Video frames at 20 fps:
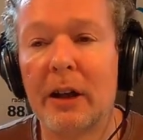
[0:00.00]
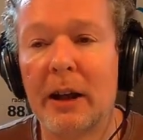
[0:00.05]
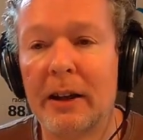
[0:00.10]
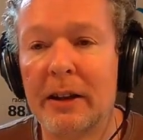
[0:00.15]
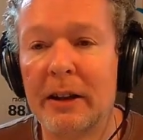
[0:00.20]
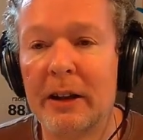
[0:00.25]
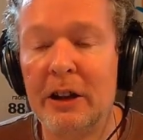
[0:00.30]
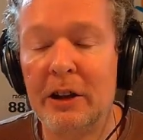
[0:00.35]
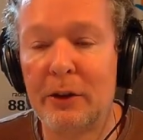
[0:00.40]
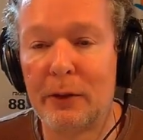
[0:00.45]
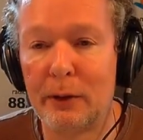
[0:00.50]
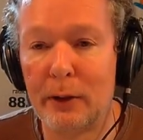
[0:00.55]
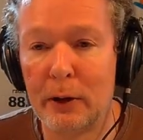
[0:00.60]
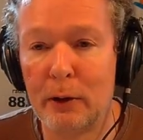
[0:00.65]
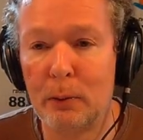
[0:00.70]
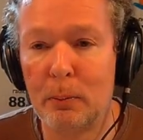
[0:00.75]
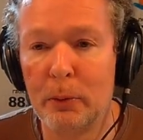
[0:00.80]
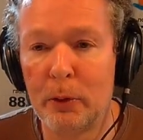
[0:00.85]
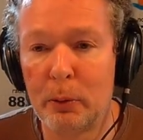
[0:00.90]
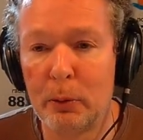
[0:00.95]
And these
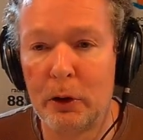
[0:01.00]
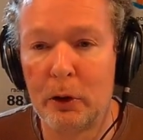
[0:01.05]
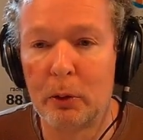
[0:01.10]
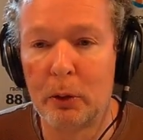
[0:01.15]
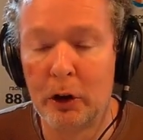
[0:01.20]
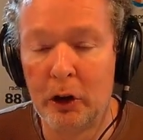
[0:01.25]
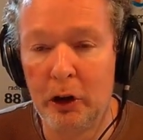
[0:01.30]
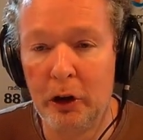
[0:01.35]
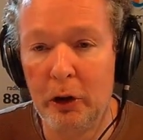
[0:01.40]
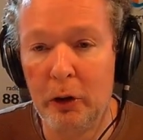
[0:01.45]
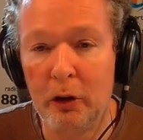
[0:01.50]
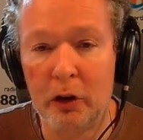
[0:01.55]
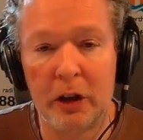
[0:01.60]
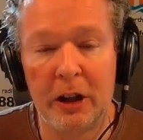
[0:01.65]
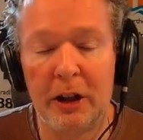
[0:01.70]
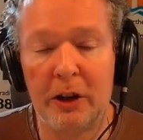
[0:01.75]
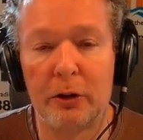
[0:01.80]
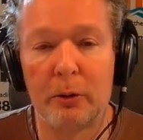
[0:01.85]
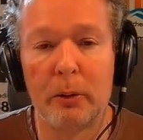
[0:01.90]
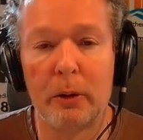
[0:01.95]
films, which were huge
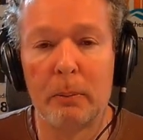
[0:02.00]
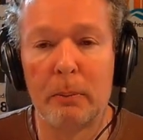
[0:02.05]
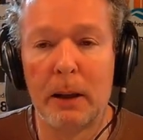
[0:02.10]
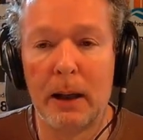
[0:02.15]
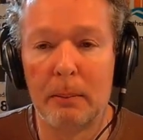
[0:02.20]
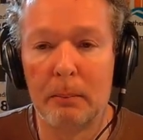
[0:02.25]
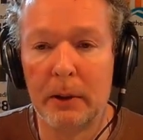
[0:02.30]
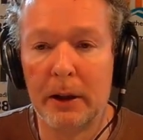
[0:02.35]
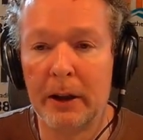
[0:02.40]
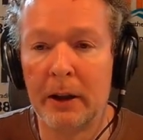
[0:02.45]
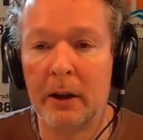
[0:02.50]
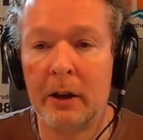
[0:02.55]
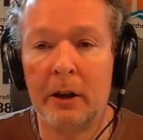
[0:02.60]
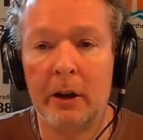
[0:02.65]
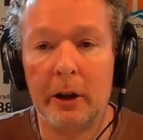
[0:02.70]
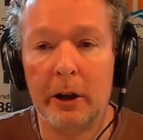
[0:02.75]
hits for the public,